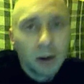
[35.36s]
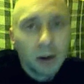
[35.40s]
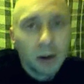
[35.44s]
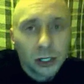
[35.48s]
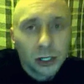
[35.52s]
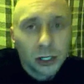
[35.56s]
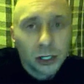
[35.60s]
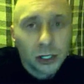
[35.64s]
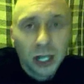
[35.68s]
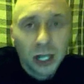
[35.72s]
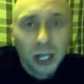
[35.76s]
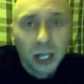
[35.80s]

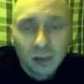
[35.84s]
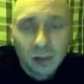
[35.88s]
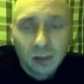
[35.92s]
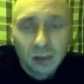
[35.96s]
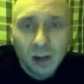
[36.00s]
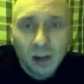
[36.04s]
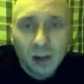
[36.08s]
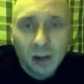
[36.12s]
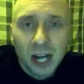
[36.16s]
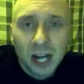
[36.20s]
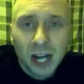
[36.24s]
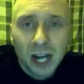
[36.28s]
Barents Sea. It's
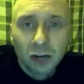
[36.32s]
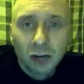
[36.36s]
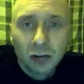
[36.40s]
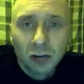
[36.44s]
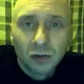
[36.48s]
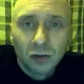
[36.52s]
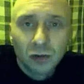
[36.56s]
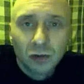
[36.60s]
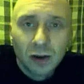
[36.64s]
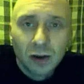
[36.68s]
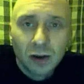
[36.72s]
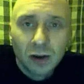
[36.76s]
very
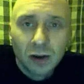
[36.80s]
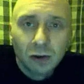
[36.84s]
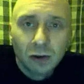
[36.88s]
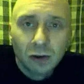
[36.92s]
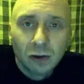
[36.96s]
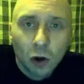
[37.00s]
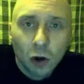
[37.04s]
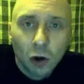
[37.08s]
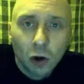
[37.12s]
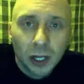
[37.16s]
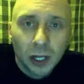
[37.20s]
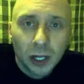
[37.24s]
dangerous, very
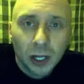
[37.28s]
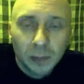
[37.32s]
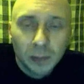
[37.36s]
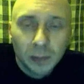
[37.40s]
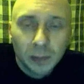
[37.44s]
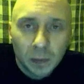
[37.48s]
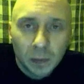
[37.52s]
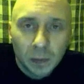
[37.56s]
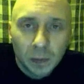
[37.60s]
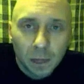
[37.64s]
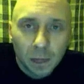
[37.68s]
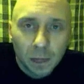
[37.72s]
rocky.